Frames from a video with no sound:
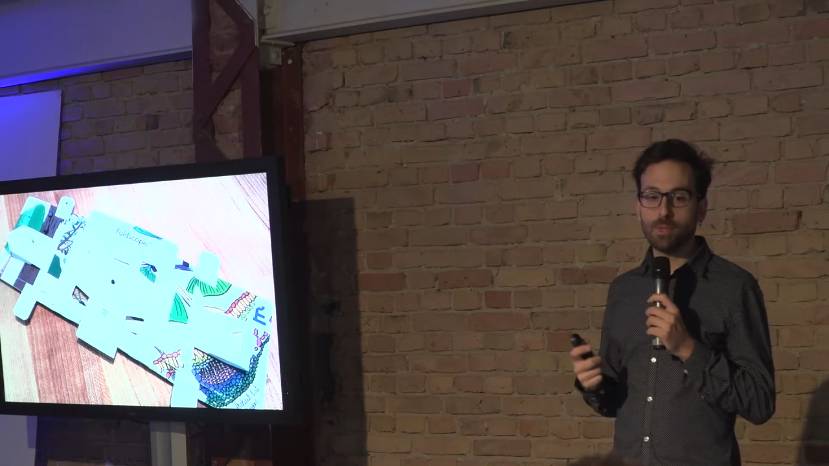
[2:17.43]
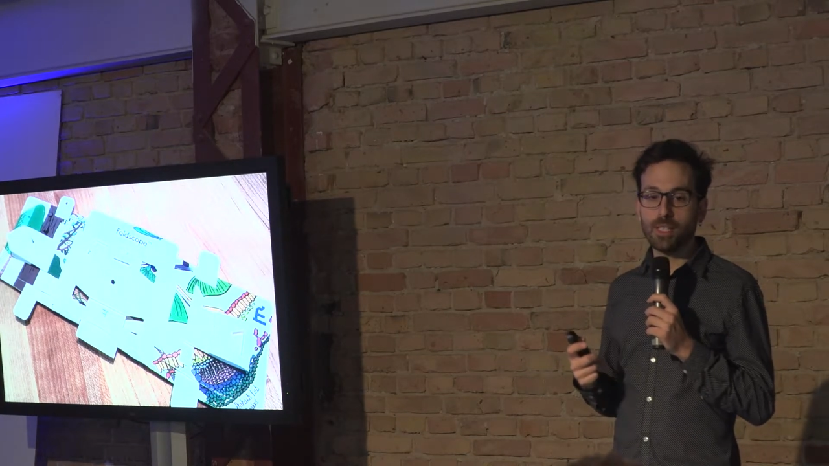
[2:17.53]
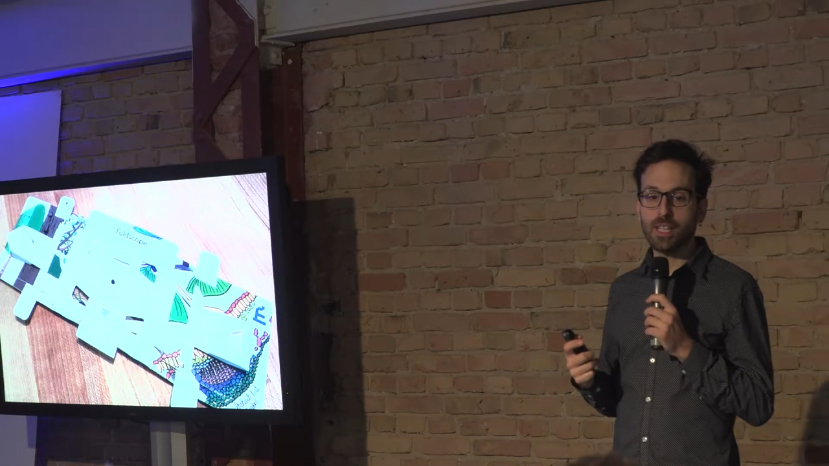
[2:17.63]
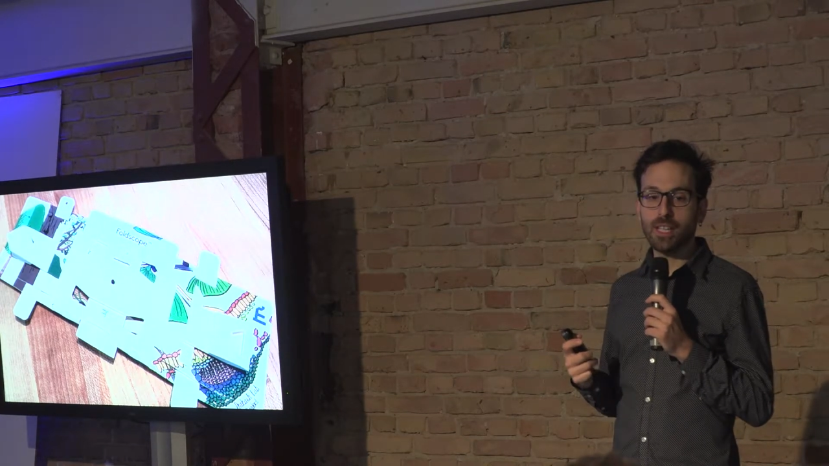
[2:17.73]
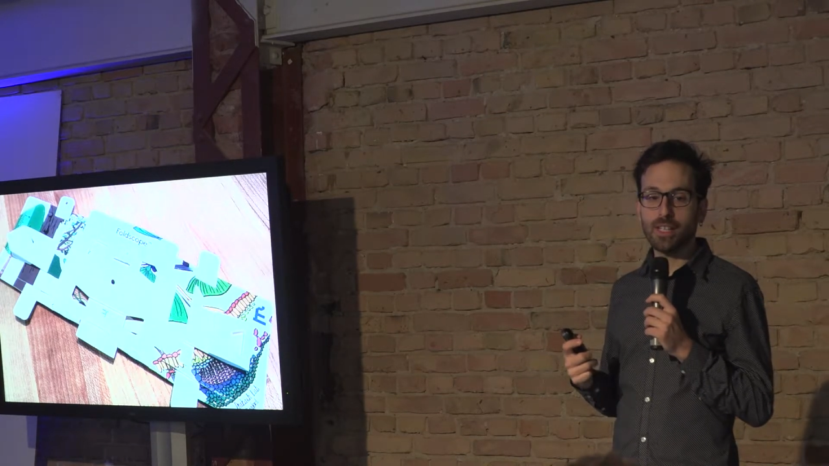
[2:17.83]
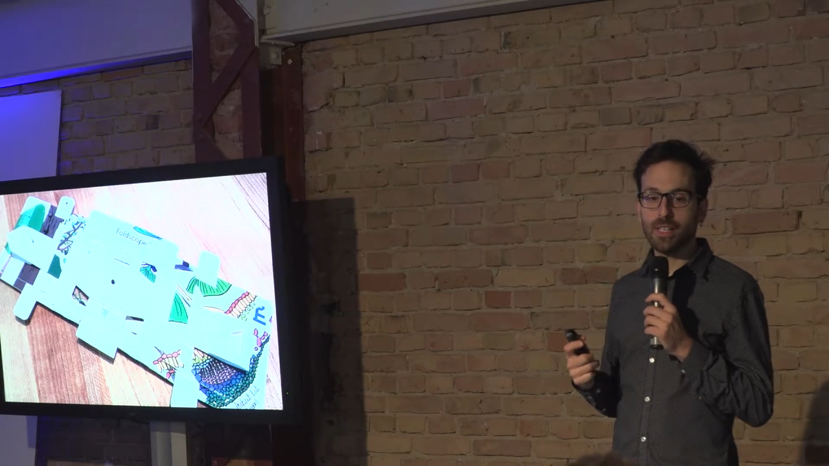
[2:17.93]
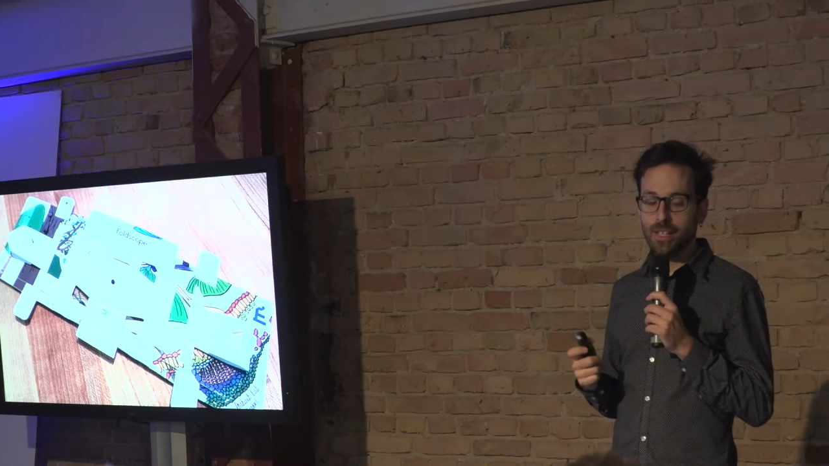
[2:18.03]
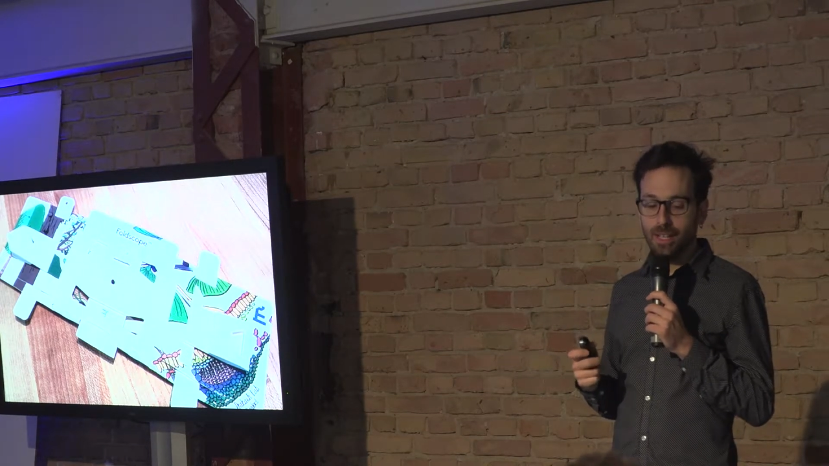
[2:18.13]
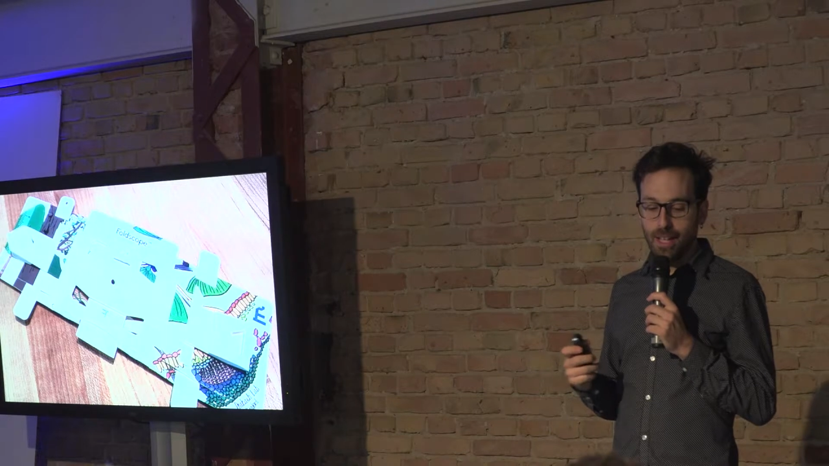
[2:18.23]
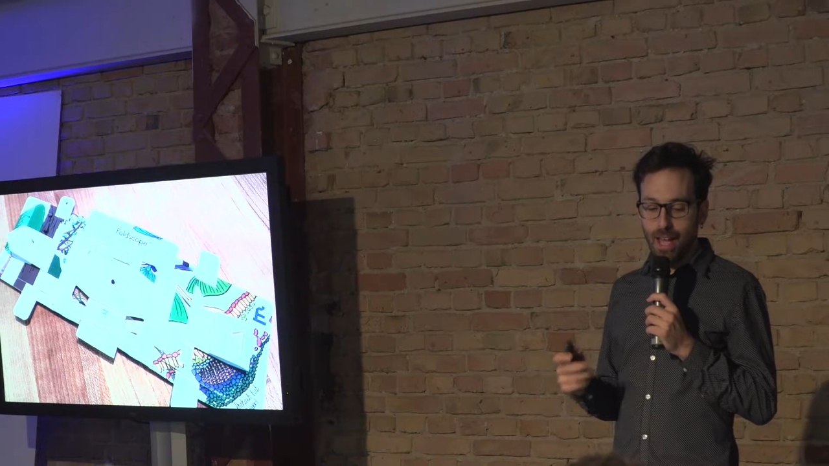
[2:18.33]
That's an
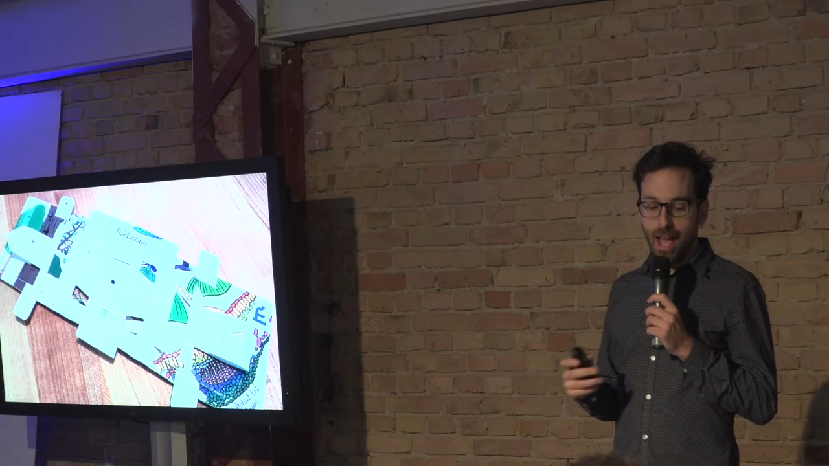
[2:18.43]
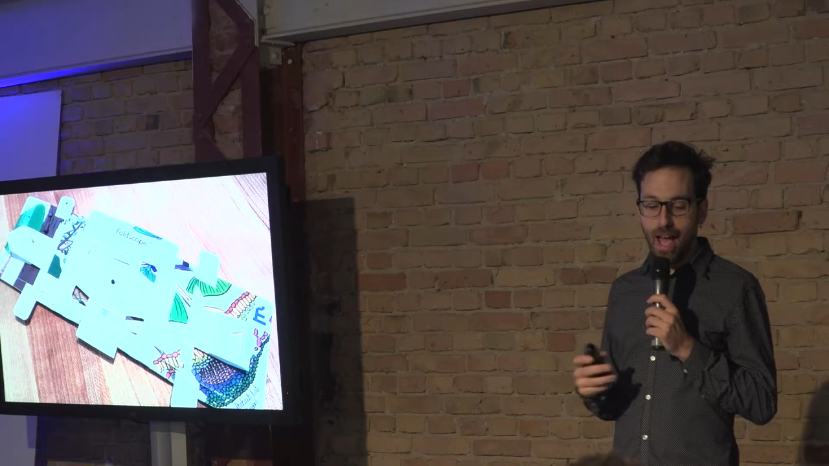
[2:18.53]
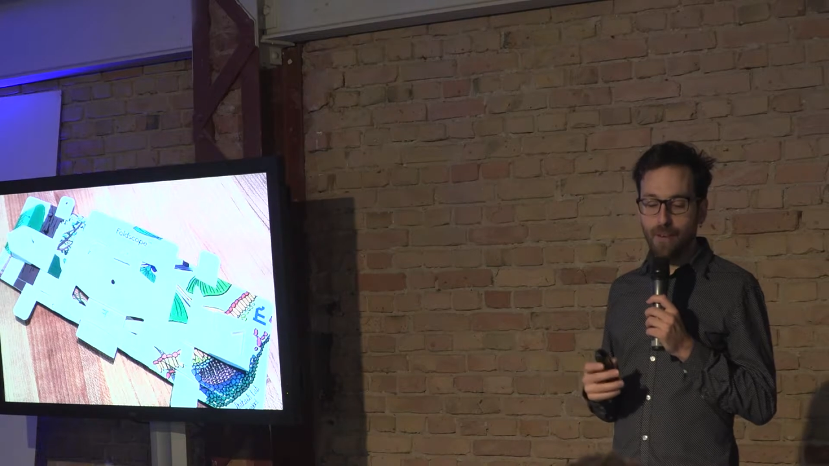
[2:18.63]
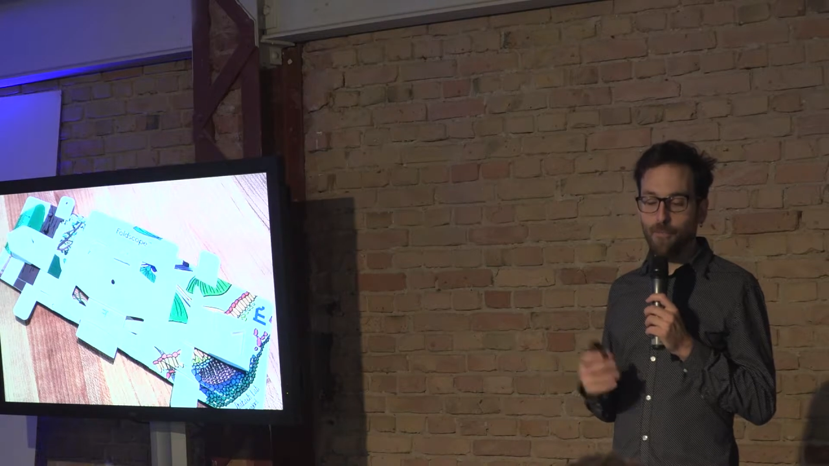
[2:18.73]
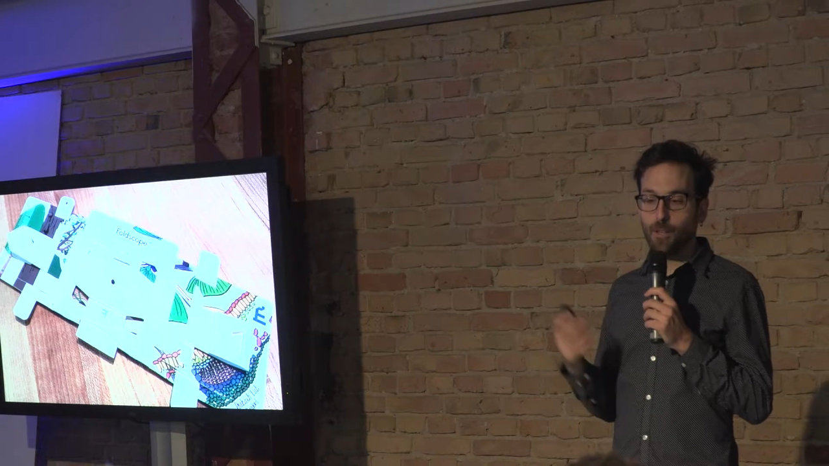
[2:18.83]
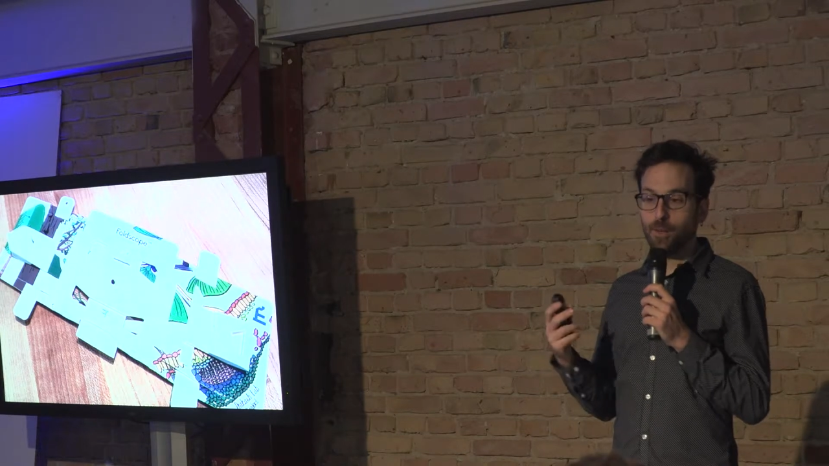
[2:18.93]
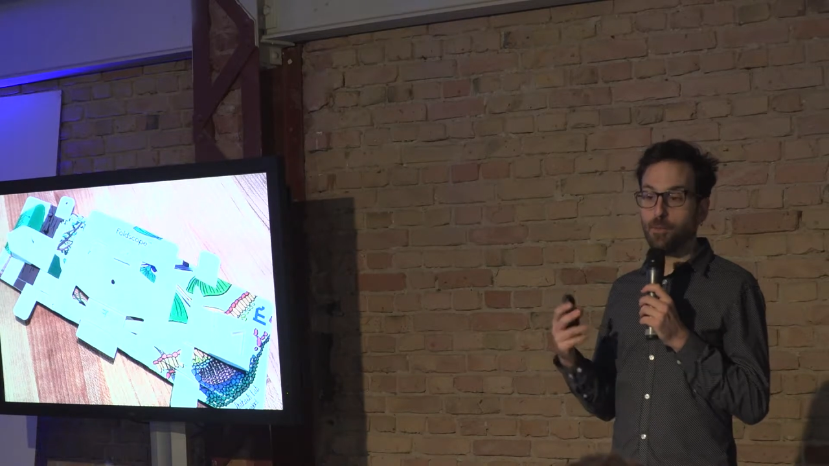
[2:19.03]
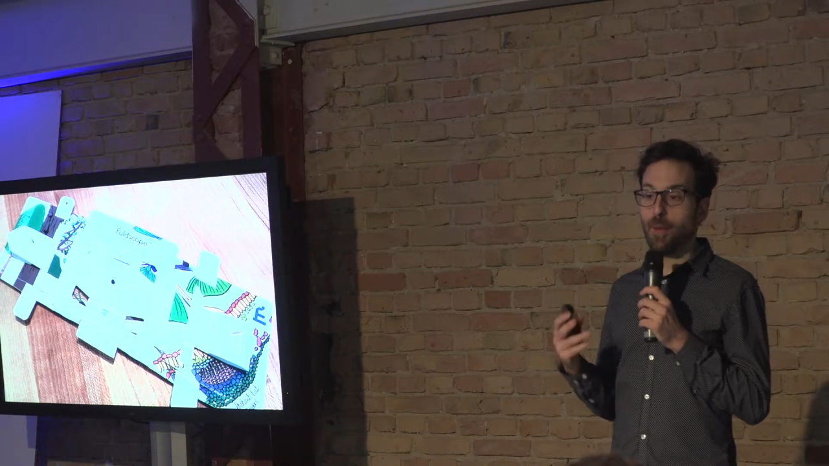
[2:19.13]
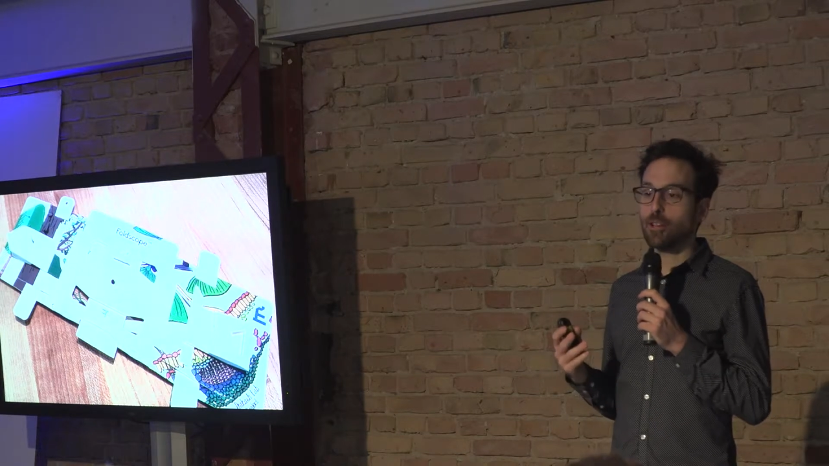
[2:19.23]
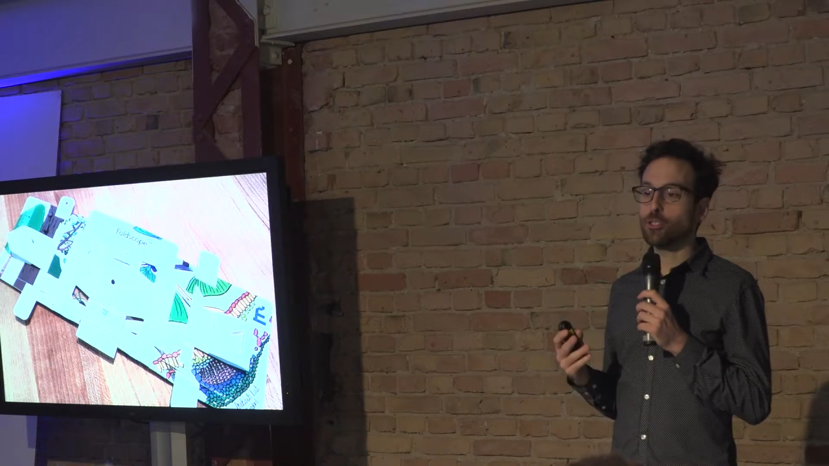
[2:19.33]

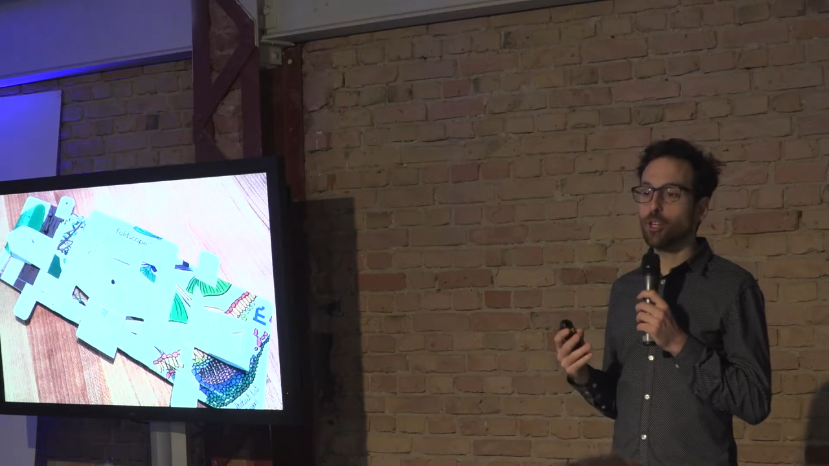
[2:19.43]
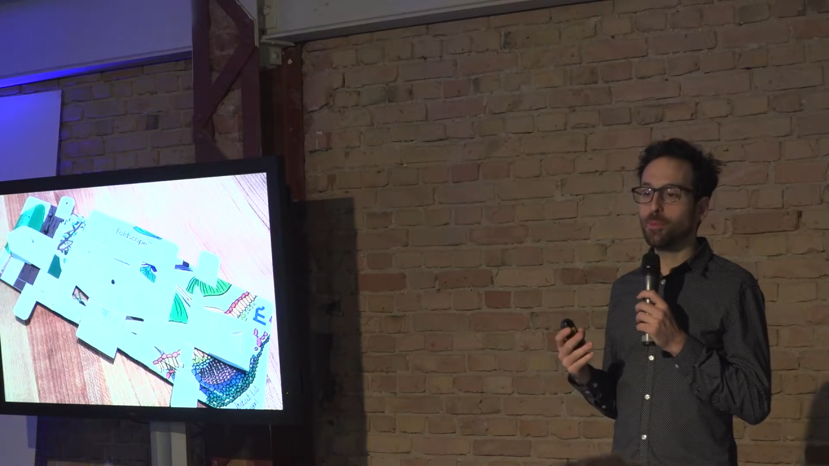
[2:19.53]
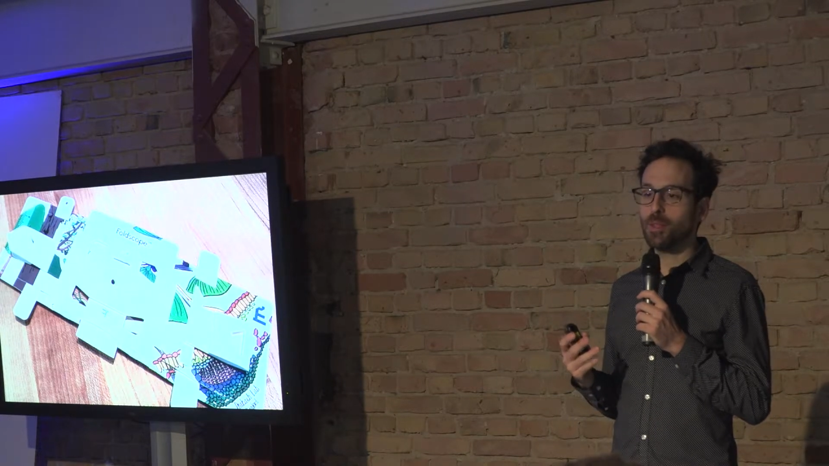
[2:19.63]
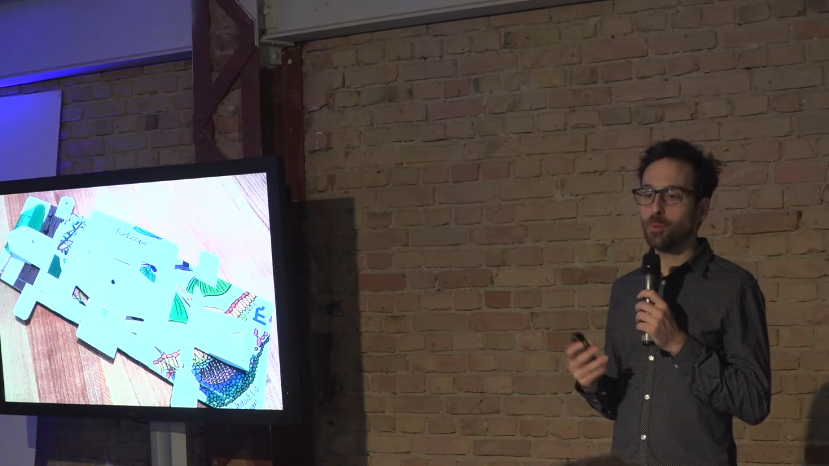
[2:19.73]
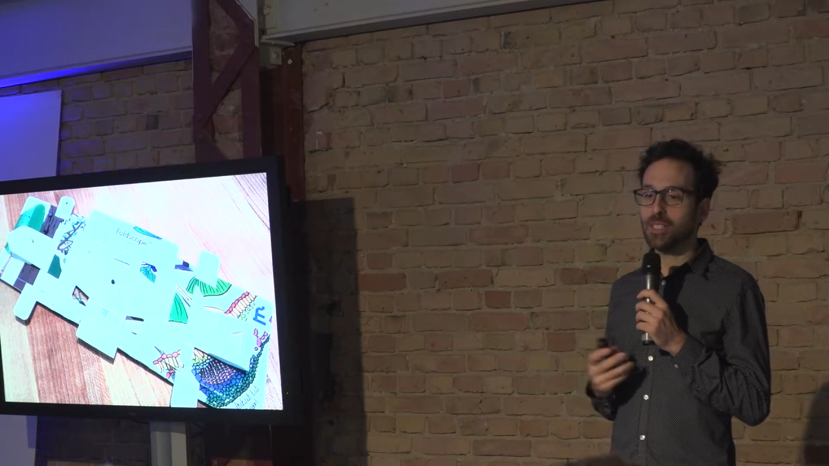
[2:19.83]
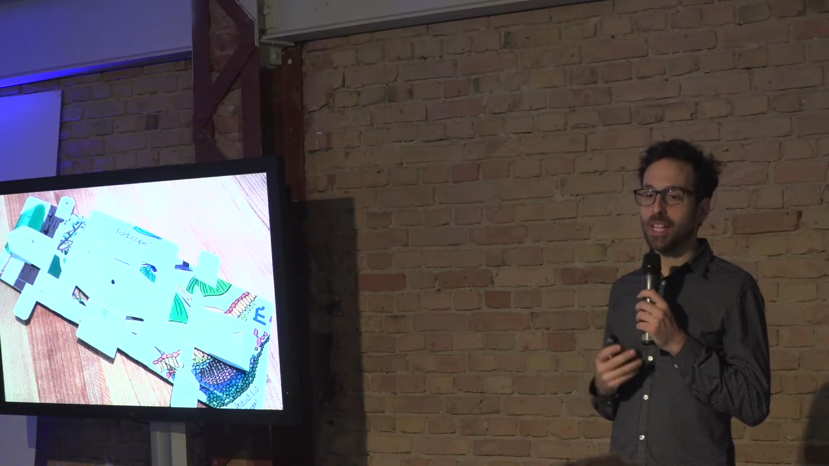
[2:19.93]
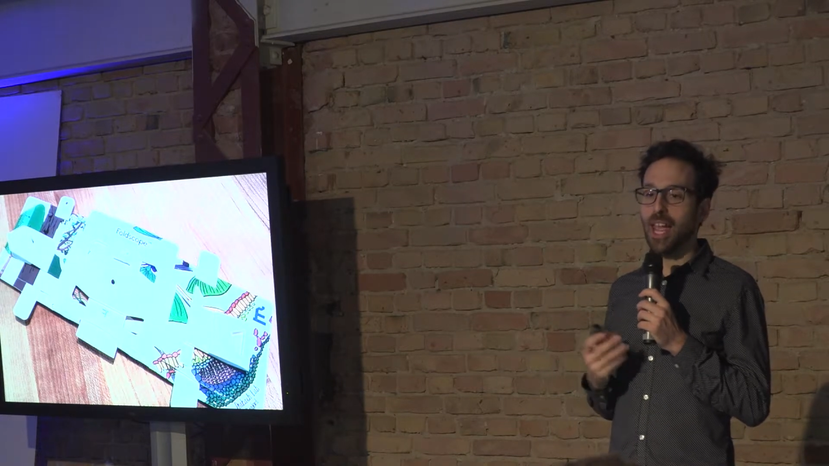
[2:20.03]
foldable microscope that was